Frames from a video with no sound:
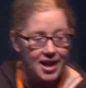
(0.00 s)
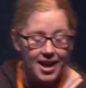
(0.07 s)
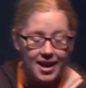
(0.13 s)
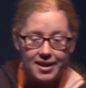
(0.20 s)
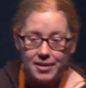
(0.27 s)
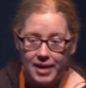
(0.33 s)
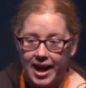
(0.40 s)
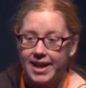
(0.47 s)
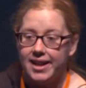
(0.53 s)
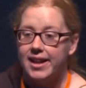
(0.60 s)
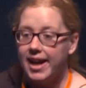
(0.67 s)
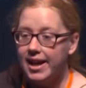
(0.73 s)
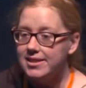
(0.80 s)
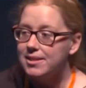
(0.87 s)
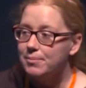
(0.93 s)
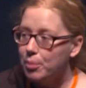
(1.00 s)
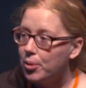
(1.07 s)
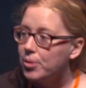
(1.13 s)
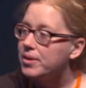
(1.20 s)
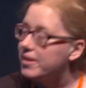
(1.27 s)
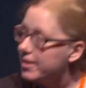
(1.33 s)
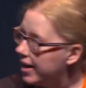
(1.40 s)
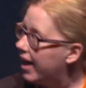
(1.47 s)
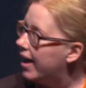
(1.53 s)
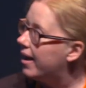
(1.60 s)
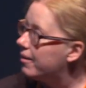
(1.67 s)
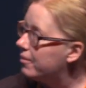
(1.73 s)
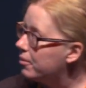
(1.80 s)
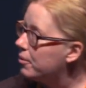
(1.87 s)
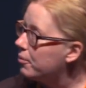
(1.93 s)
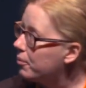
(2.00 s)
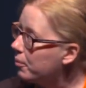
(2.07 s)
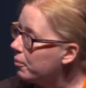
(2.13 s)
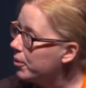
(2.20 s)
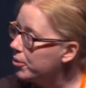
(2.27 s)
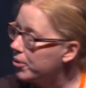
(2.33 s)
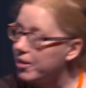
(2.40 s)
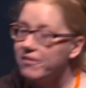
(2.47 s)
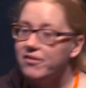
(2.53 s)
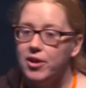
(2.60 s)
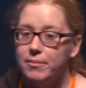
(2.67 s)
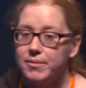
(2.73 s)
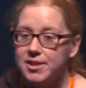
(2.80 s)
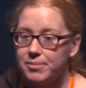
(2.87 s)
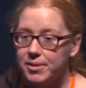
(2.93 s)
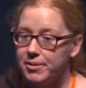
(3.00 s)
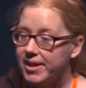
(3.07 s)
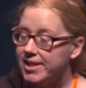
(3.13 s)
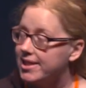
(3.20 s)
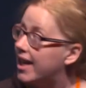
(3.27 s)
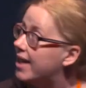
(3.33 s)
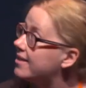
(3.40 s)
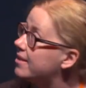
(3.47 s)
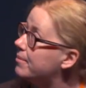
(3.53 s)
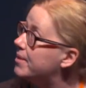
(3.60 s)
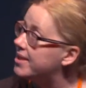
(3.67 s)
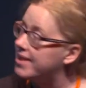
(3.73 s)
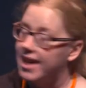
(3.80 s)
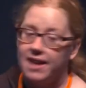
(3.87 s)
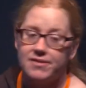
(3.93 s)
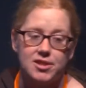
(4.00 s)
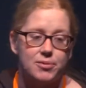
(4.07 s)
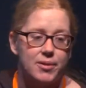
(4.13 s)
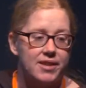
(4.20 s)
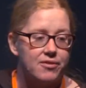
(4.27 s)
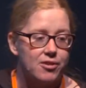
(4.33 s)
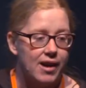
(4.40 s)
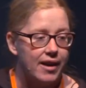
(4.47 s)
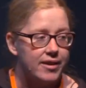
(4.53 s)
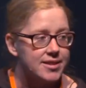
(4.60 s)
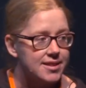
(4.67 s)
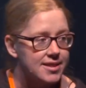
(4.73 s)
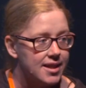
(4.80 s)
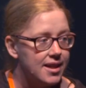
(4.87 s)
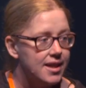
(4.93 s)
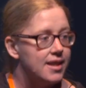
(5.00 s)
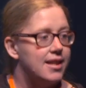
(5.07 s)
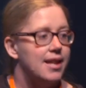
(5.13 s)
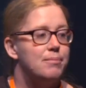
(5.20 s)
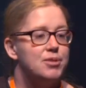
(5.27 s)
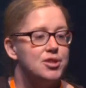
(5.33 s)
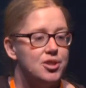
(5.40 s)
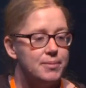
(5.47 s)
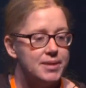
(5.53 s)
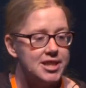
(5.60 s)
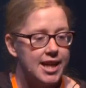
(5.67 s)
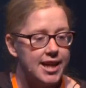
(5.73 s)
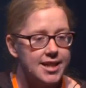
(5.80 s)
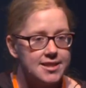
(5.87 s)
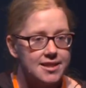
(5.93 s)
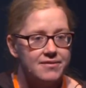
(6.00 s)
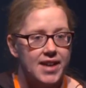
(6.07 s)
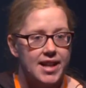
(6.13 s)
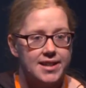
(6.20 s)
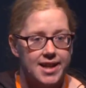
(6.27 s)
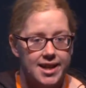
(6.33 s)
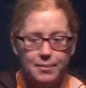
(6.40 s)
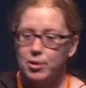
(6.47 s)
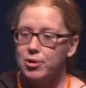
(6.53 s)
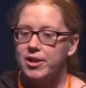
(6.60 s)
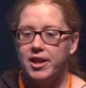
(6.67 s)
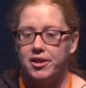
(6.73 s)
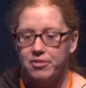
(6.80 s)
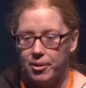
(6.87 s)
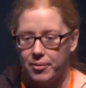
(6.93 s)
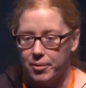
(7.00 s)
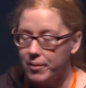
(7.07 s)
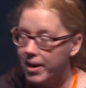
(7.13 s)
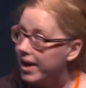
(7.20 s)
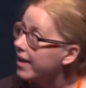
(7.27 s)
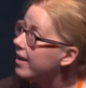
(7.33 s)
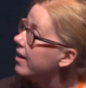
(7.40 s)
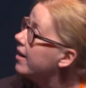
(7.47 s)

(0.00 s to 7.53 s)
And support will confirm this when you actually ask them, is that after 24 hours, they presume a check isn't valid anymore and they throw it away.